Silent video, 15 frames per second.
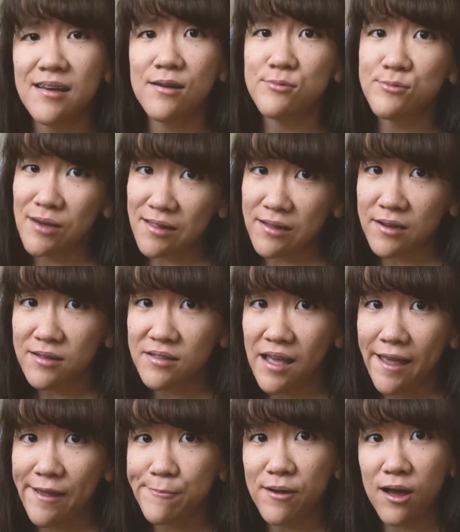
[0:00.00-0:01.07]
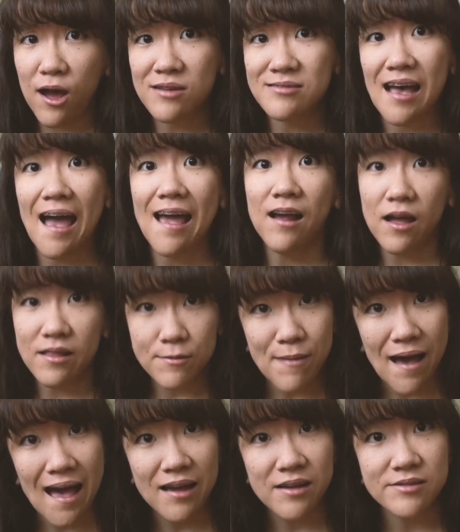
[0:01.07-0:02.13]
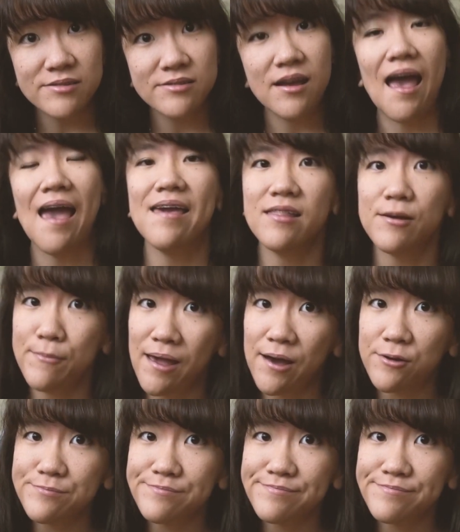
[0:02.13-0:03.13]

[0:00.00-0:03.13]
a really good day because I got a package in the mail.